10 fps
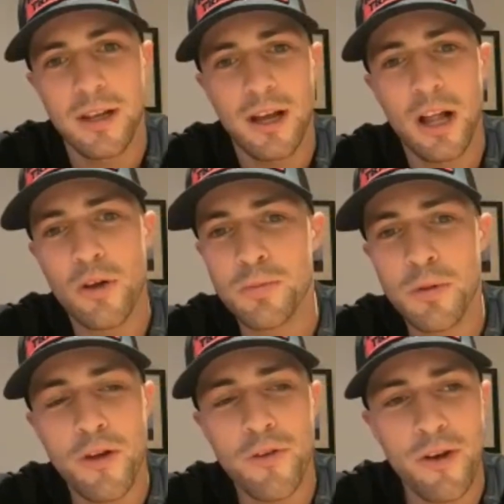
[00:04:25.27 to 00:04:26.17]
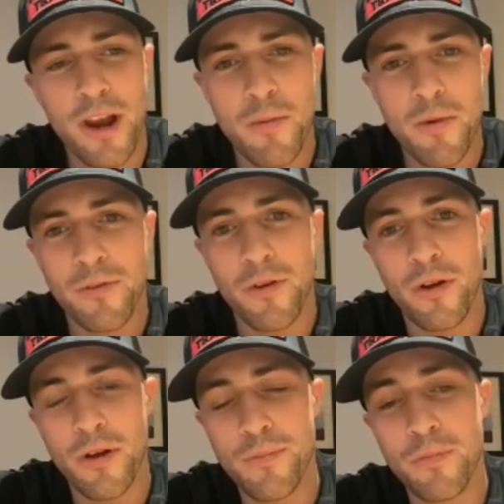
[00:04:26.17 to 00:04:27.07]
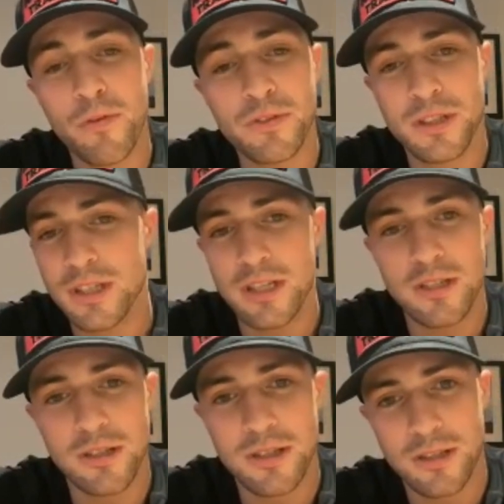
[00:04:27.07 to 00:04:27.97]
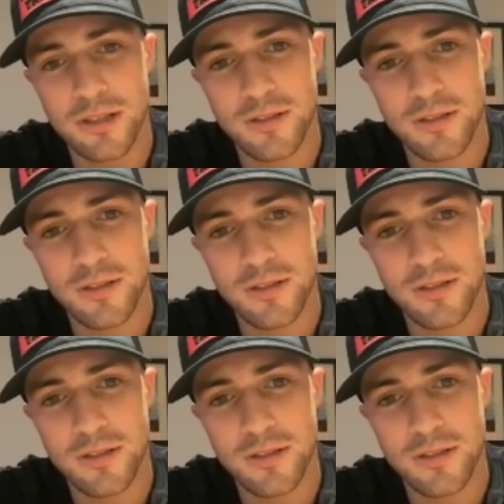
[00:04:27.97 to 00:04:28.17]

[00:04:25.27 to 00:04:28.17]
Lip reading: I'll always be there for him with brothers and sisters.